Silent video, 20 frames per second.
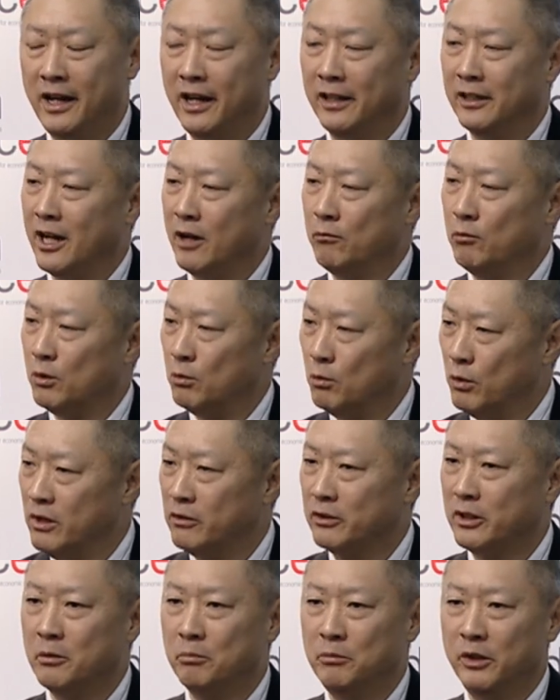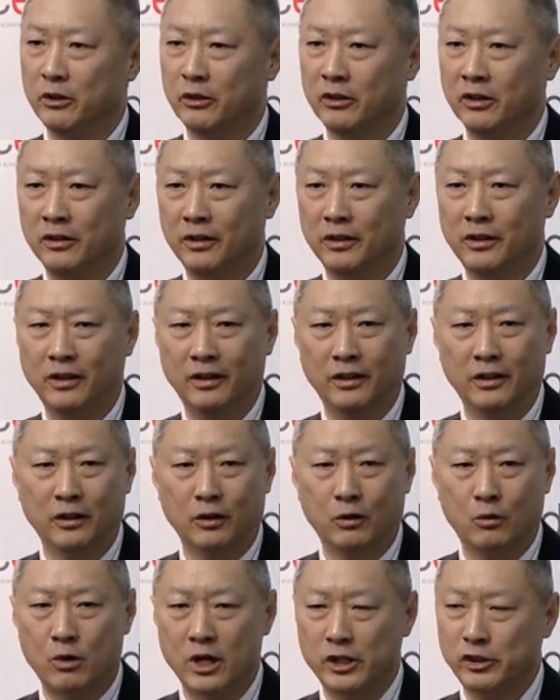and I will welcome your
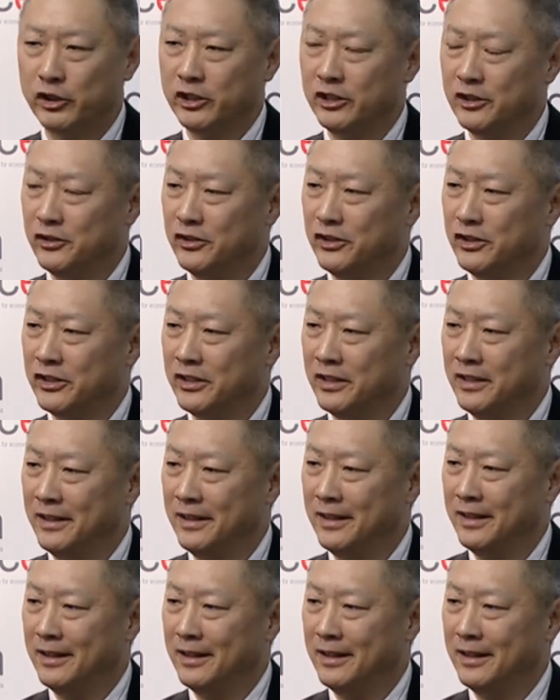questions